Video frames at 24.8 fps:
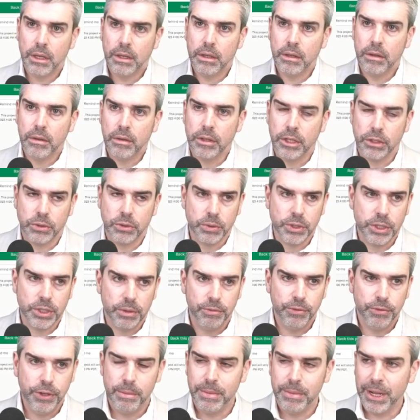this was some
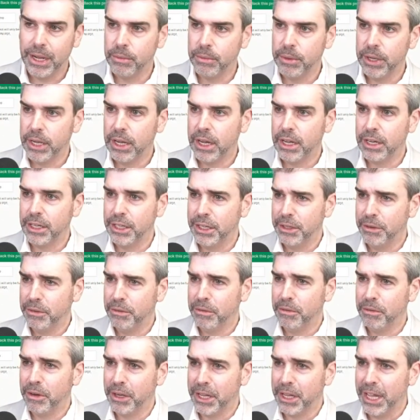feedback we got.
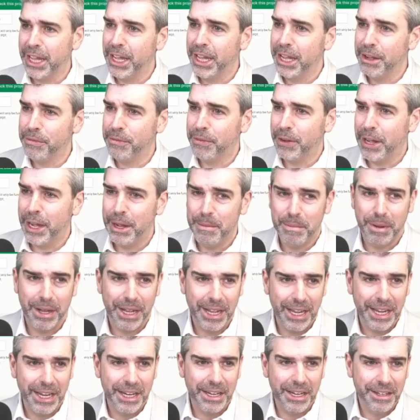Okay, if I
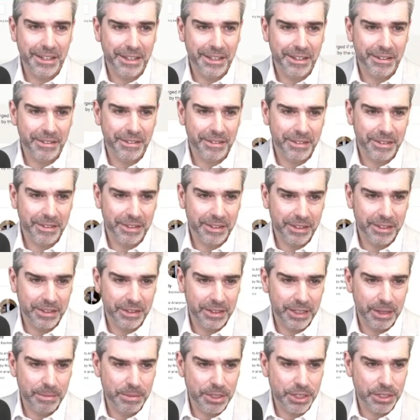buy,
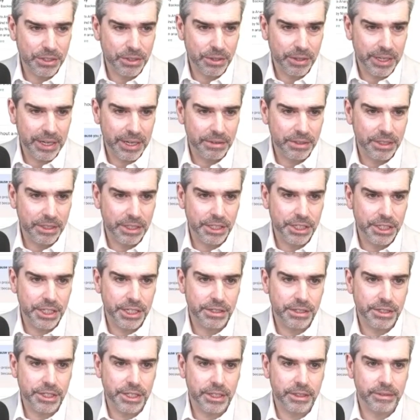let me just go down to the
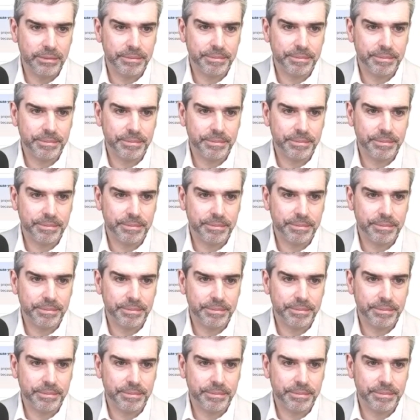tiers here.